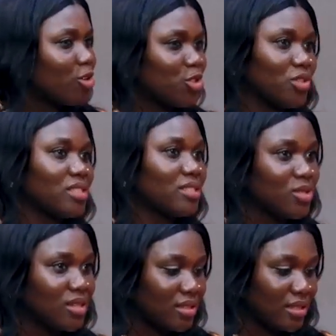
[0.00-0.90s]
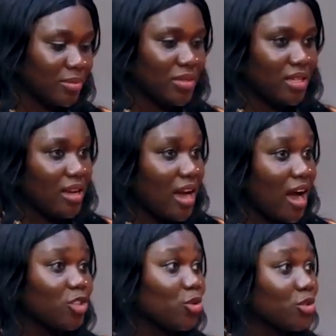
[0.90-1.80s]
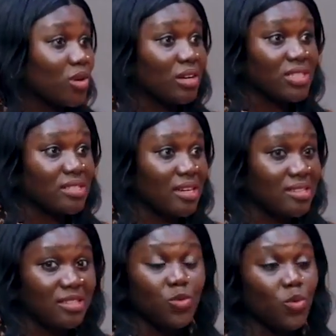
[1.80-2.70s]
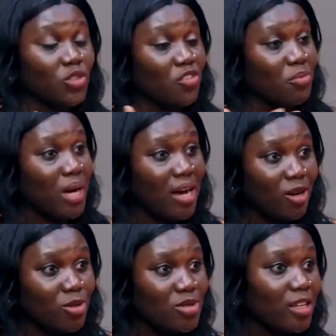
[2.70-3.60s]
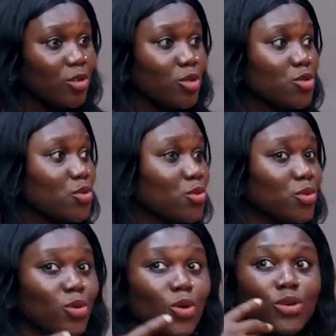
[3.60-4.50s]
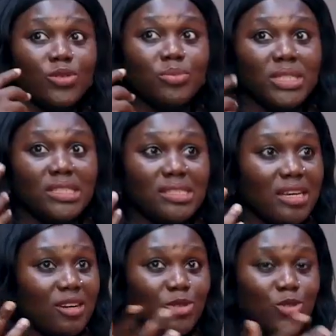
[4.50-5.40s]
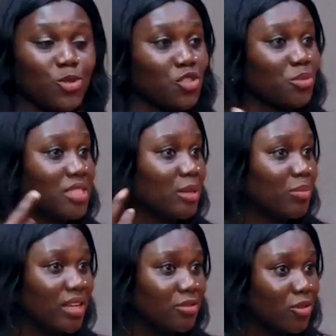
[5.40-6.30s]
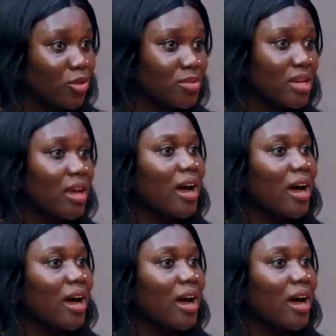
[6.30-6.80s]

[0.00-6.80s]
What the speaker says: How do you intend to get them? How are you going to advertise? Is it word of mouth? Are you going to go on the media, on the social media platforms?